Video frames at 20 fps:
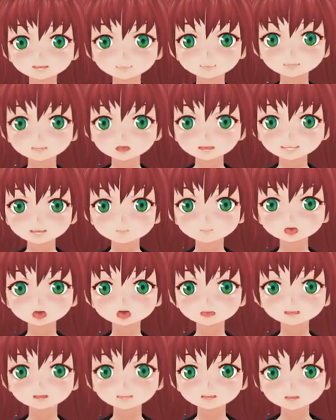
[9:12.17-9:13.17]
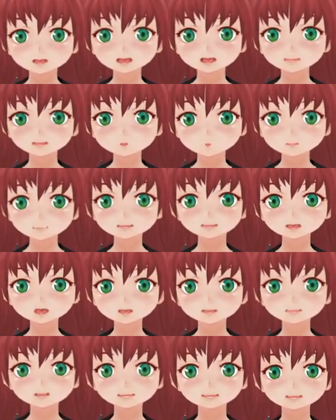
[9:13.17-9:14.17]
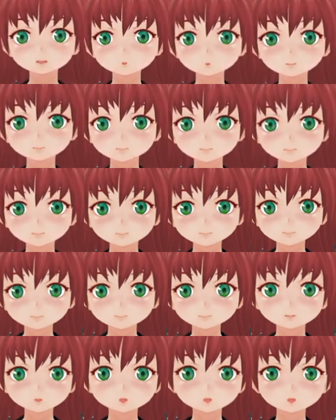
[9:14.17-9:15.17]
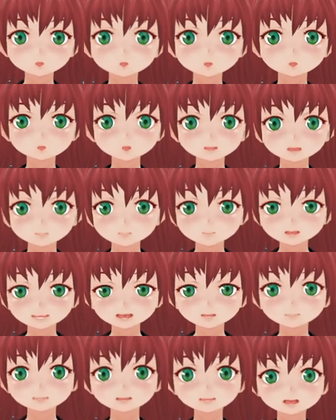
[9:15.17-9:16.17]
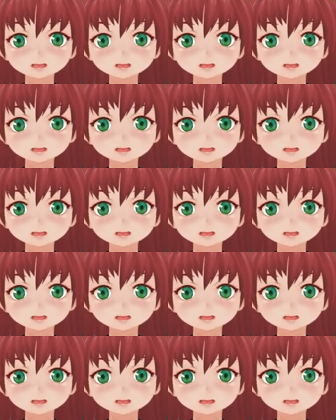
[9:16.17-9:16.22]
as spring bones, and we can use them in here too. Double click